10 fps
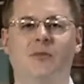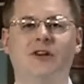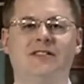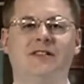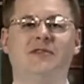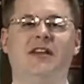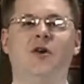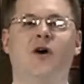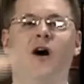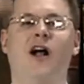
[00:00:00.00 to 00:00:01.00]
Muslims
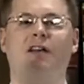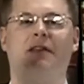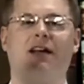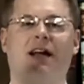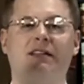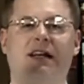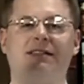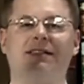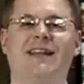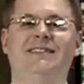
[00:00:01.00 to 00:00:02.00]
ignore all of the
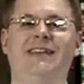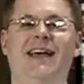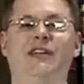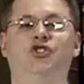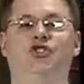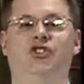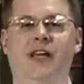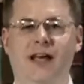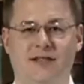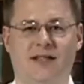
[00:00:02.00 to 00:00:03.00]
context, and they say,
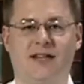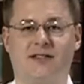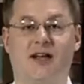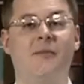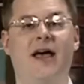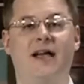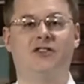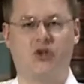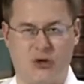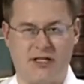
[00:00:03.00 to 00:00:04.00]
Jesus
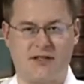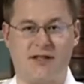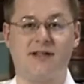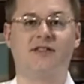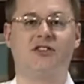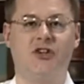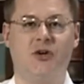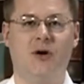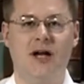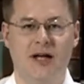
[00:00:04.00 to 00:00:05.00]
commands Christians
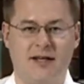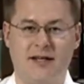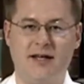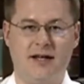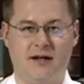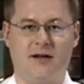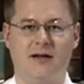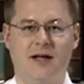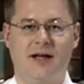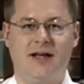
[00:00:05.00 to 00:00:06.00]
to
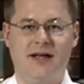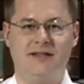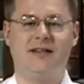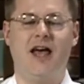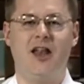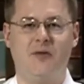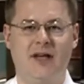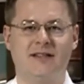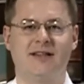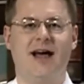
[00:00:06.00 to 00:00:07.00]
kill. his
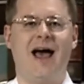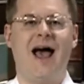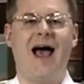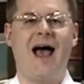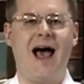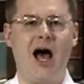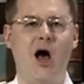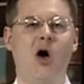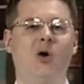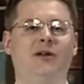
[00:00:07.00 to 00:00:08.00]
enemies.
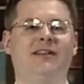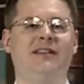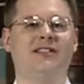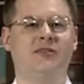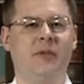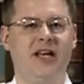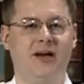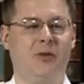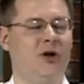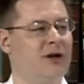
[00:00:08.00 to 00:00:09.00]
How
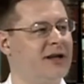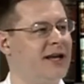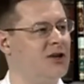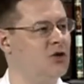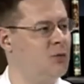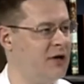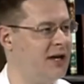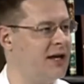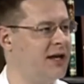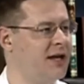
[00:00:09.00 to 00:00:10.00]
despicable can you
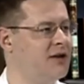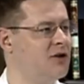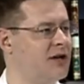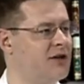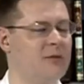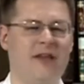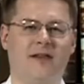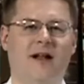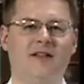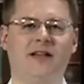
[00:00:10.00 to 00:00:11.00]
be in your
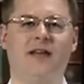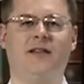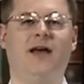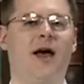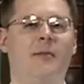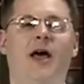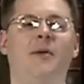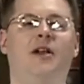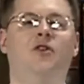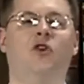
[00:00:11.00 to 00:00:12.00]
methodology?
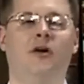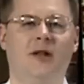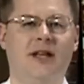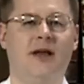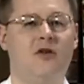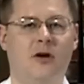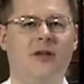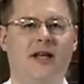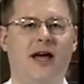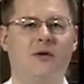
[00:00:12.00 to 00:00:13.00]
I mean, normally
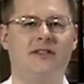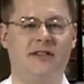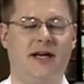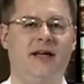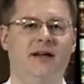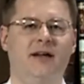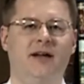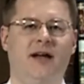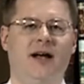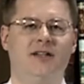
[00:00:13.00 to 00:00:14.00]
I would say
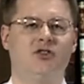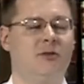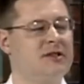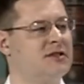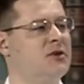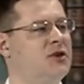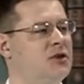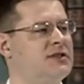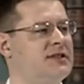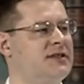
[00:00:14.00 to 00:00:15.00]
to a Muslim who
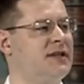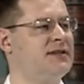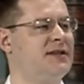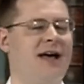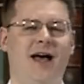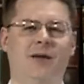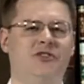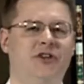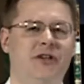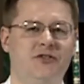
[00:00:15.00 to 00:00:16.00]
uses this, I'm
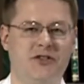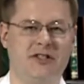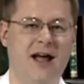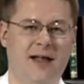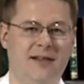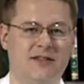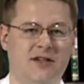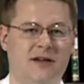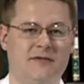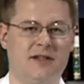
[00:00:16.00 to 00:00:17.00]
sure you just got
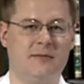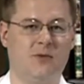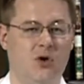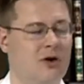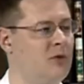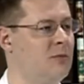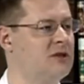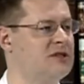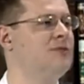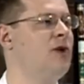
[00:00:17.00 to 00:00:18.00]
this off some horrible
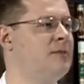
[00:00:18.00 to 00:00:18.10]
Muslim